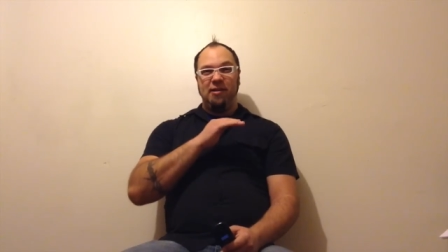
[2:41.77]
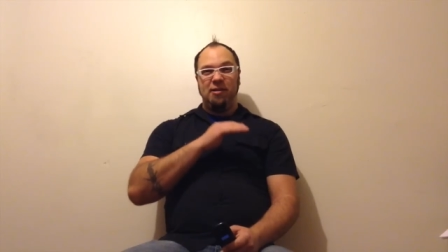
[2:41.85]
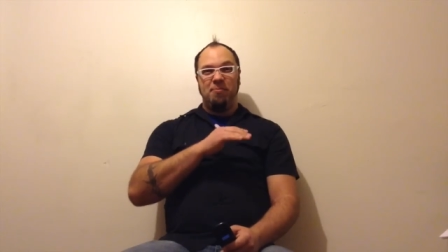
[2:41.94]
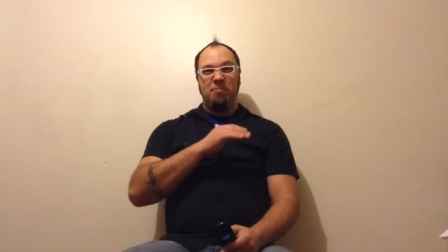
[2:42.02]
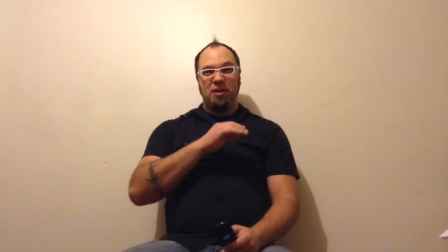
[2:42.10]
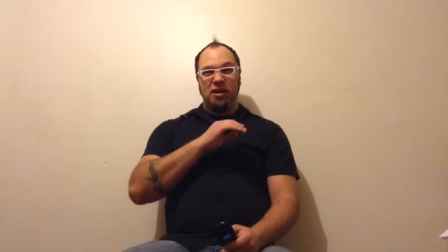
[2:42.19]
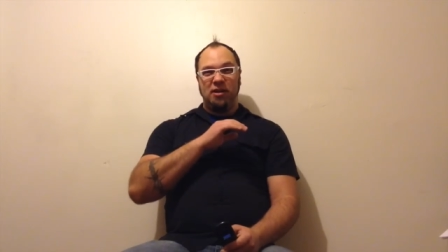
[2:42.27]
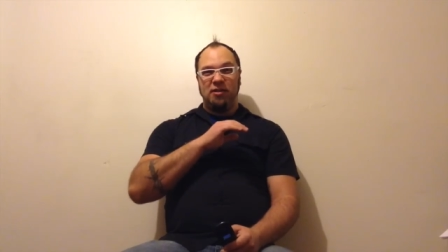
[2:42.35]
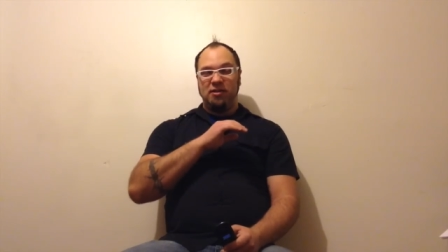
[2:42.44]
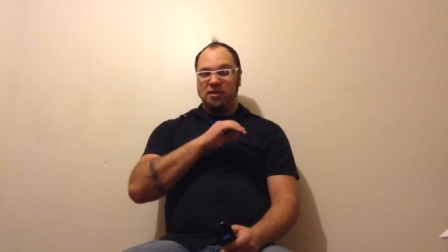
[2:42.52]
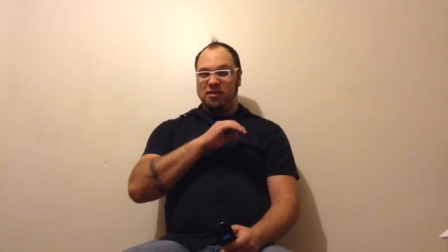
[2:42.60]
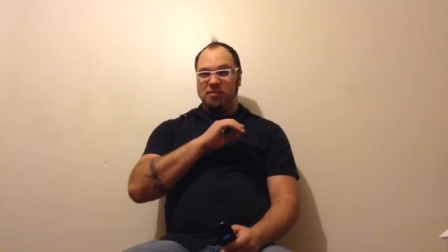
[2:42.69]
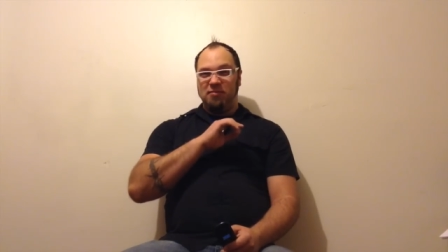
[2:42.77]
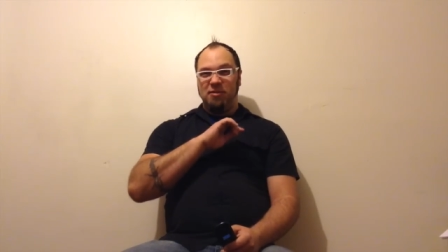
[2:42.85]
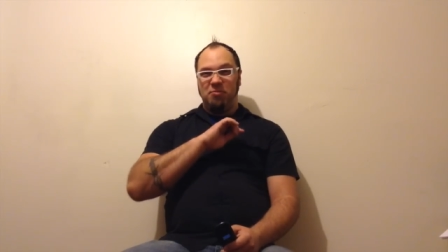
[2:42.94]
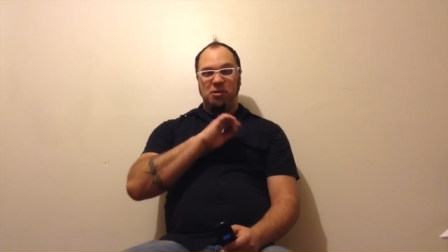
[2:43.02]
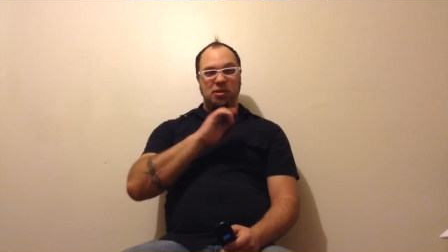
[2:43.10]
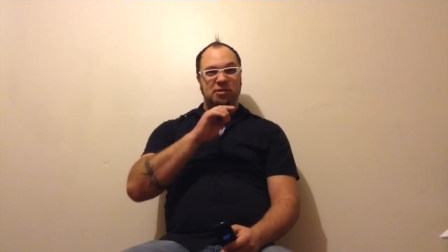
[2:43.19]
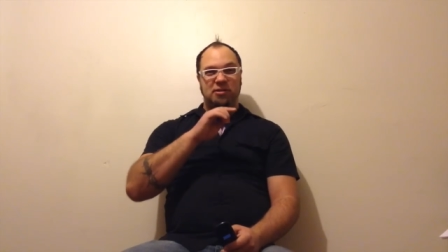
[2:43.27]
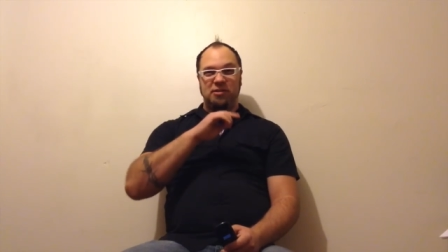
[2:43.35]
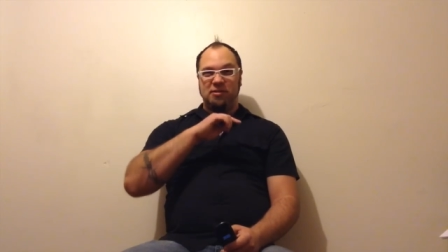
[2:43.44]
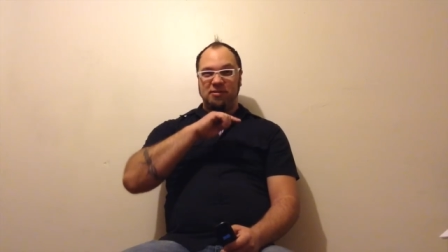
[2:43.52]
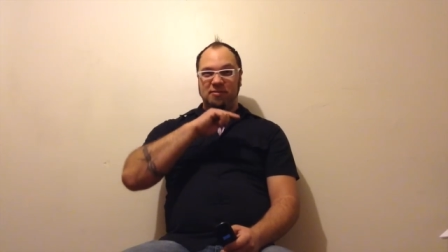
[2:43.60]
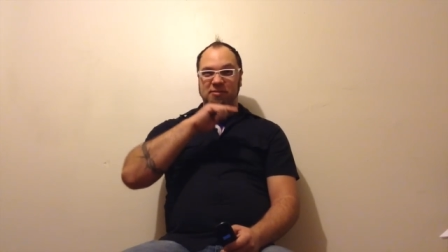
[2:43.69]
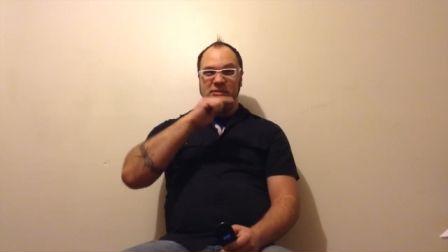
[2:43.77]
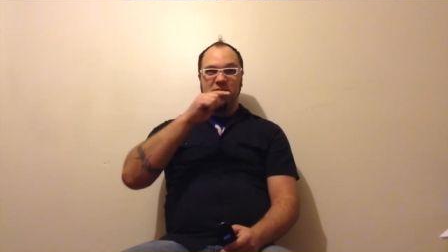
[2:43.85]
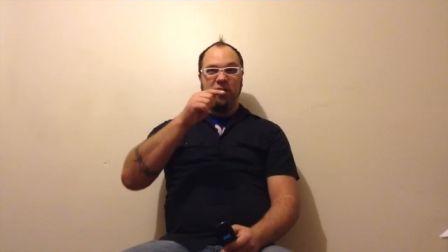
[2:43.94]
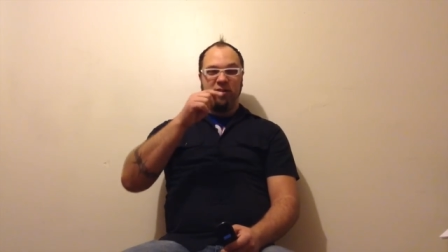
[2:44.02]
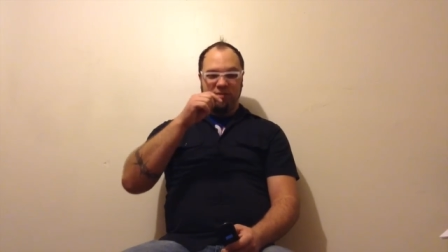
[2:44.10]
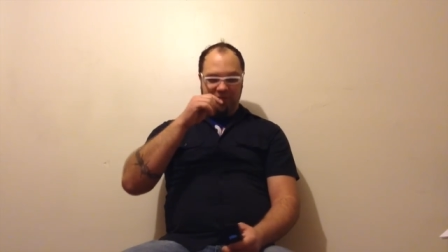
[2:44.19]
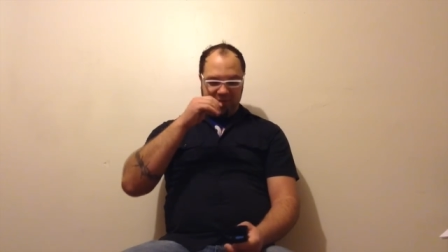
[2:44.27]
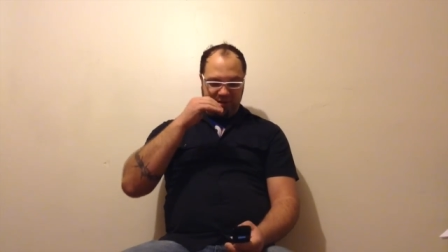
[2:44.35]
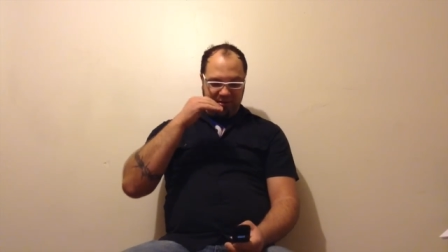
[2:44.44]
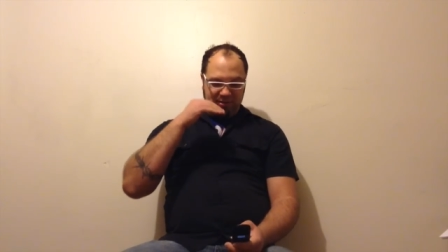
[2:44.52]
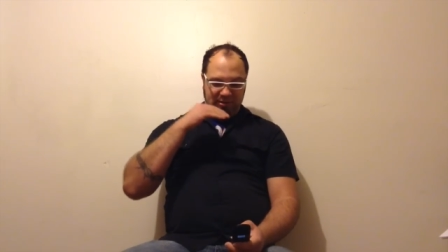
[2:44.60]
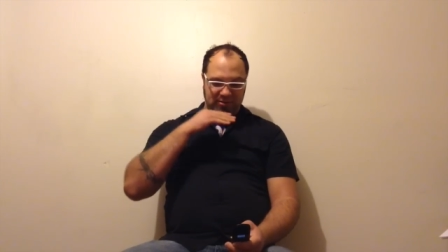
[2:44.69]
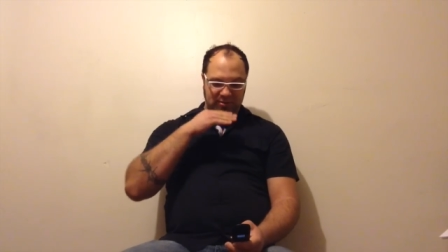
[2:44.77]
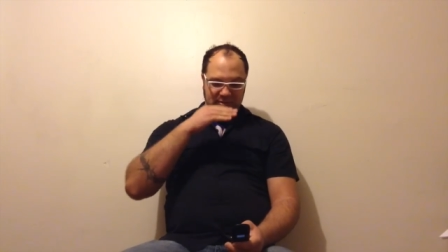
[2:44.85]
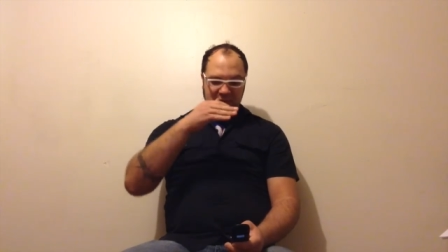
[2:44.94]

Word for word: the wheels just jerked, you know, just